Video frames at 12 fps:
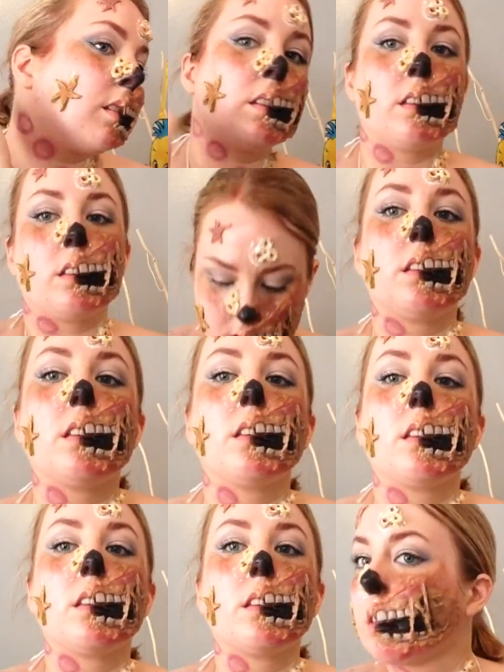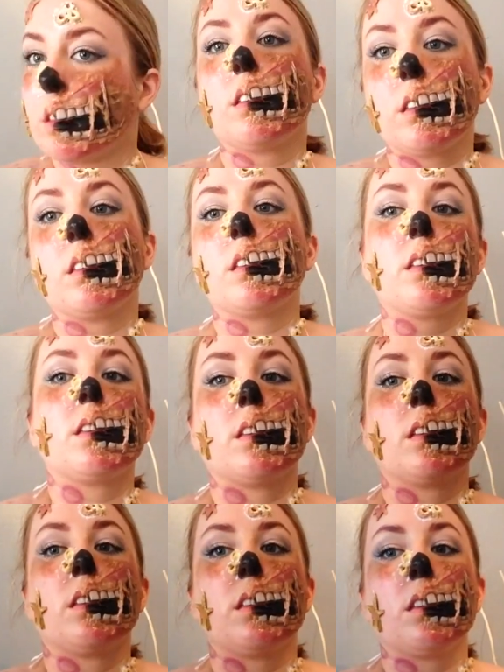sorry.
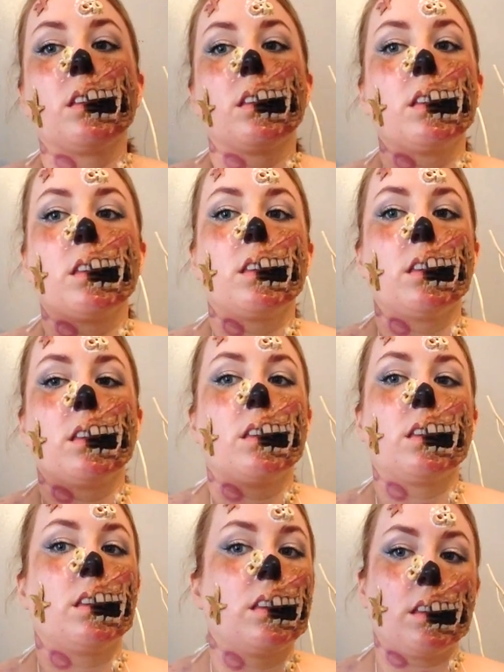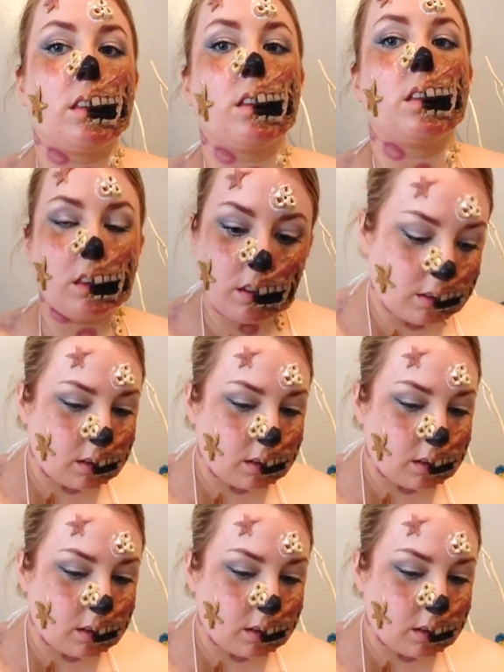And then smudging them out.